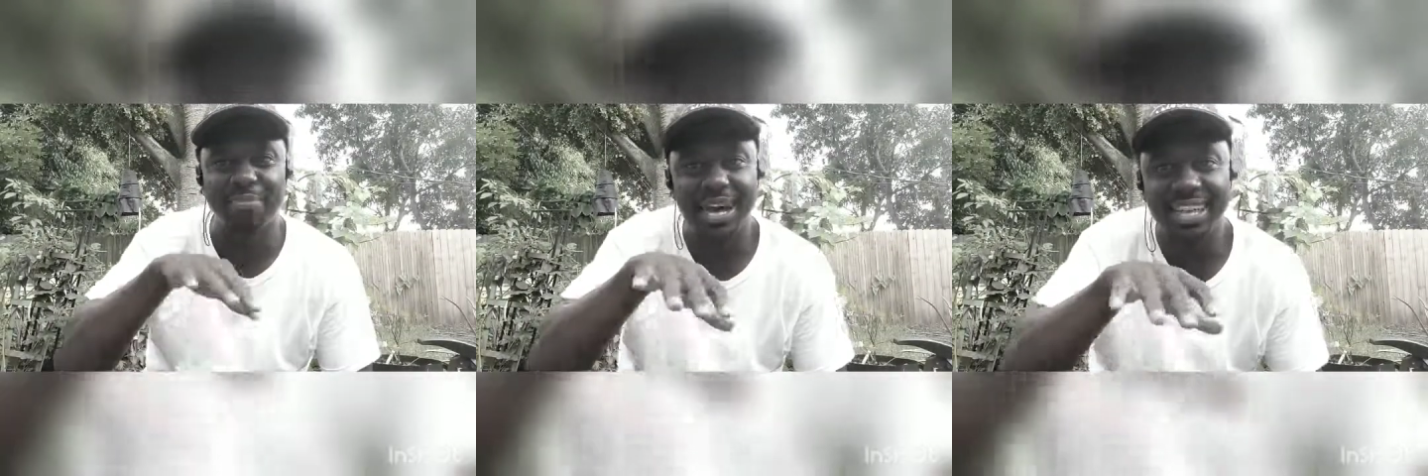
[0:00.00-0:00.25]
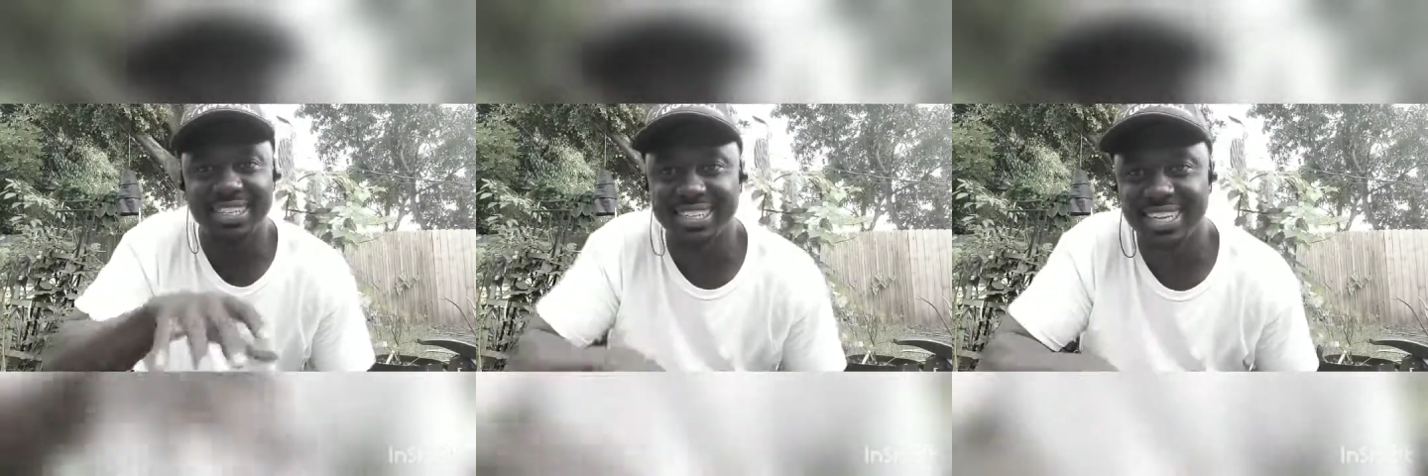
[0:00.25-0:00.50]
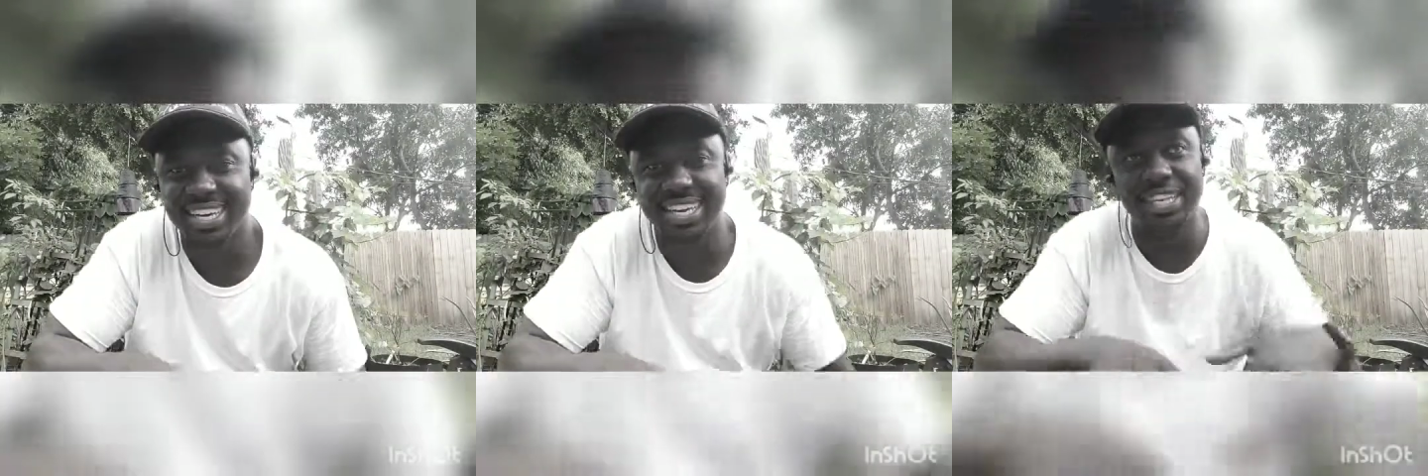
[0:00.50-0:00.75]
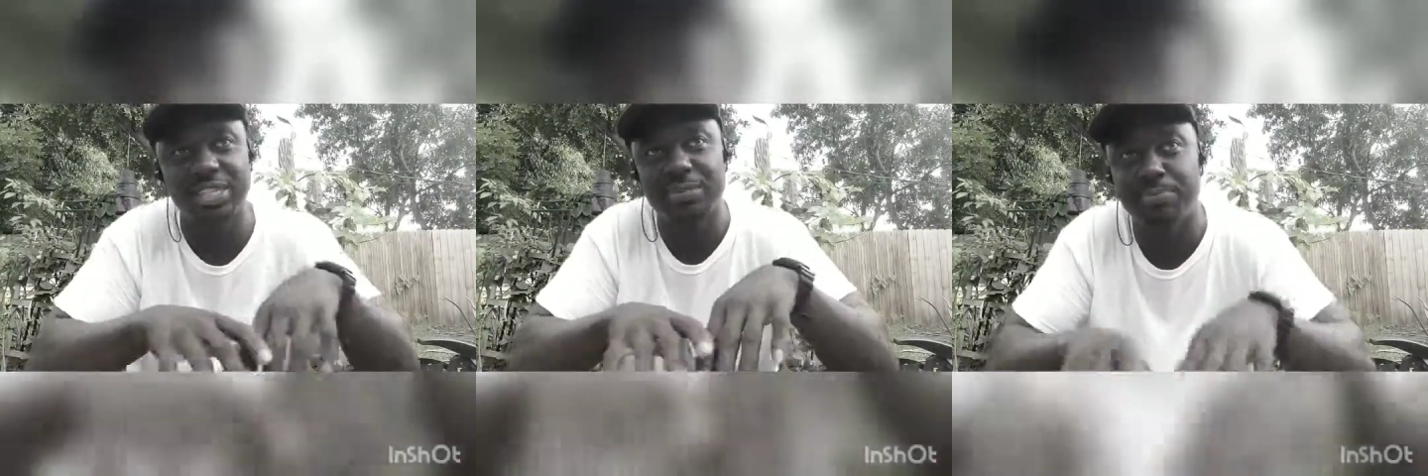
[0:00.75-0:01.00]
and I'm not
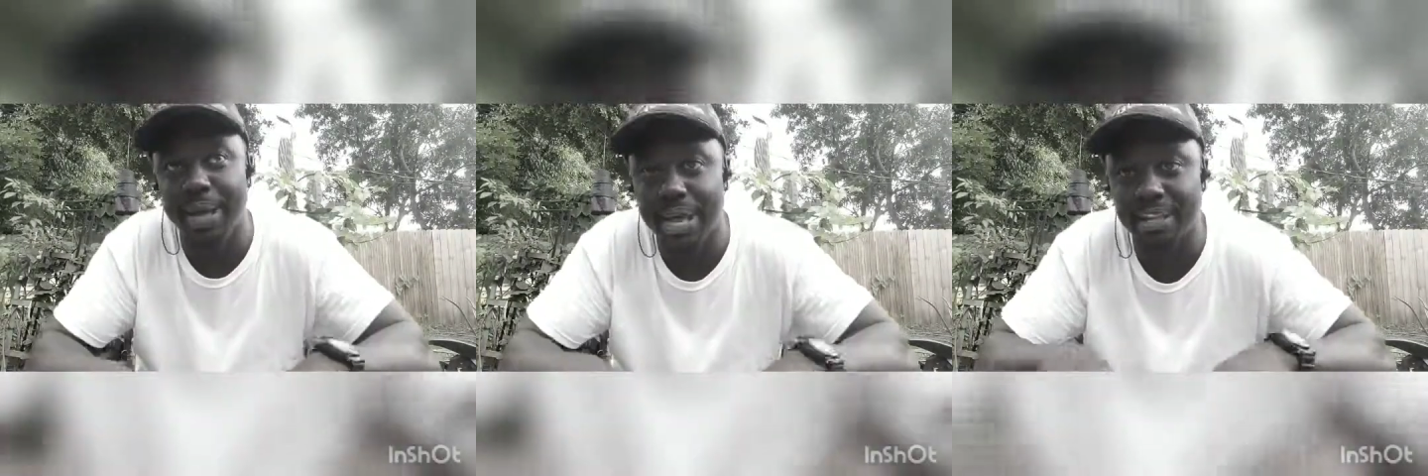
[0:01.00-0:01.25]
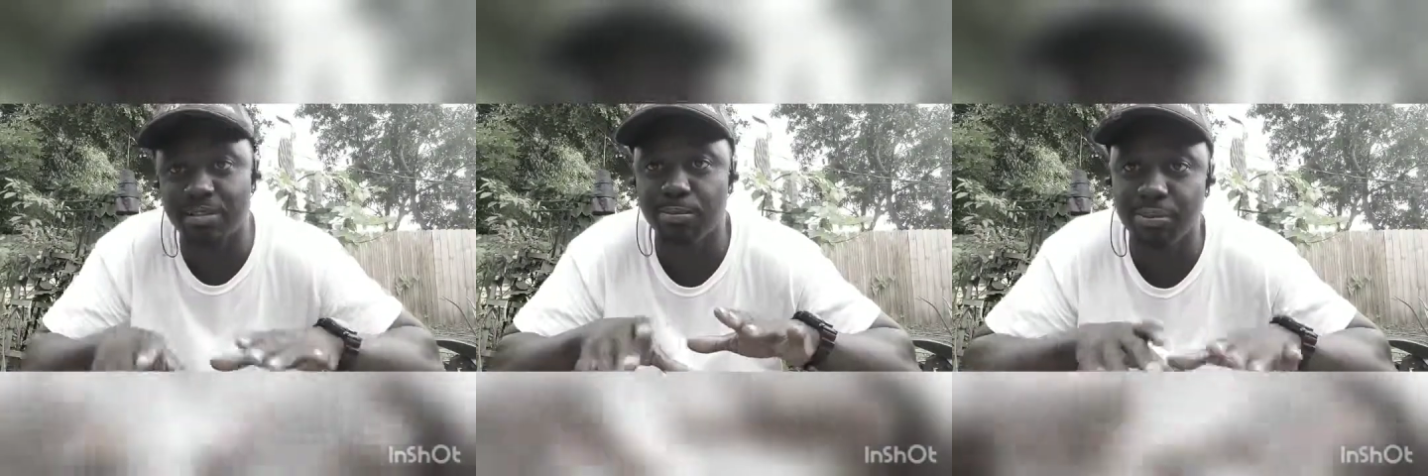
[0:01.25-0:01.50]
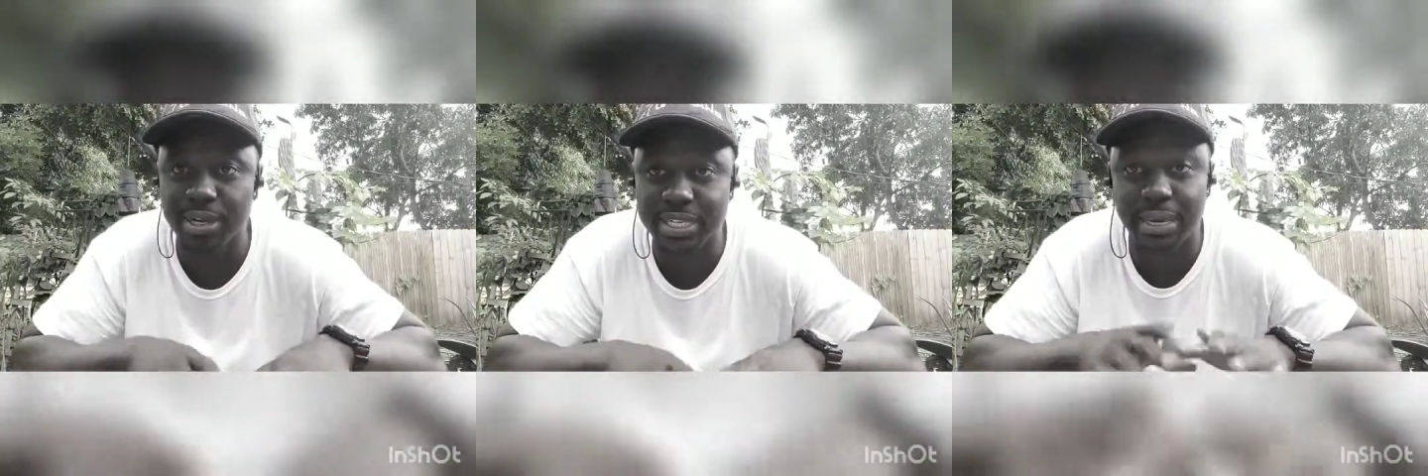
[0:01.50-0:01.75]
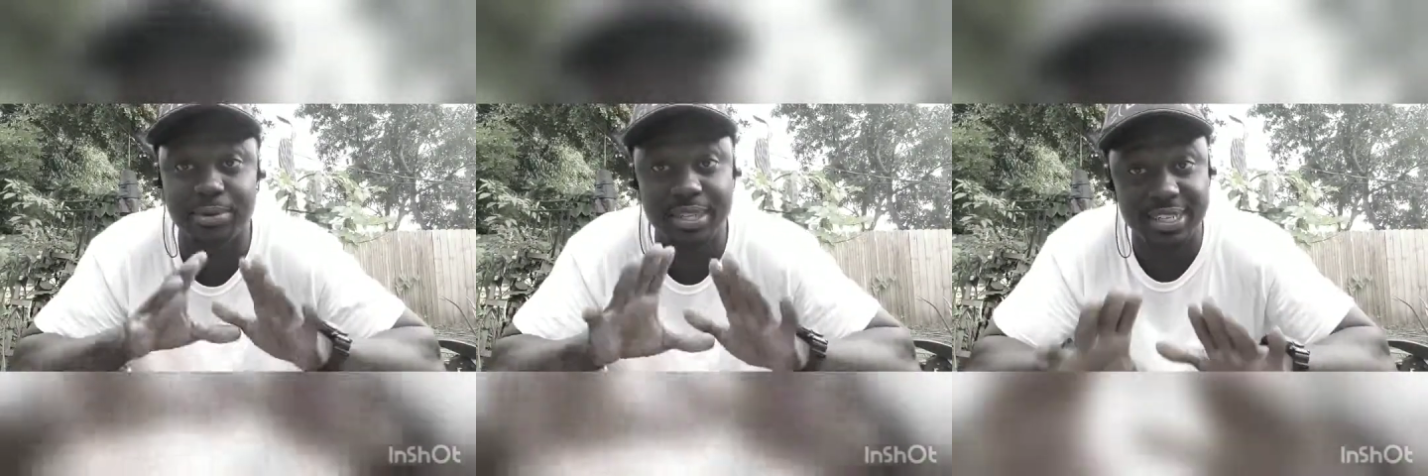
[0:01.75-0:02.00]
saying that she's bad to Brent.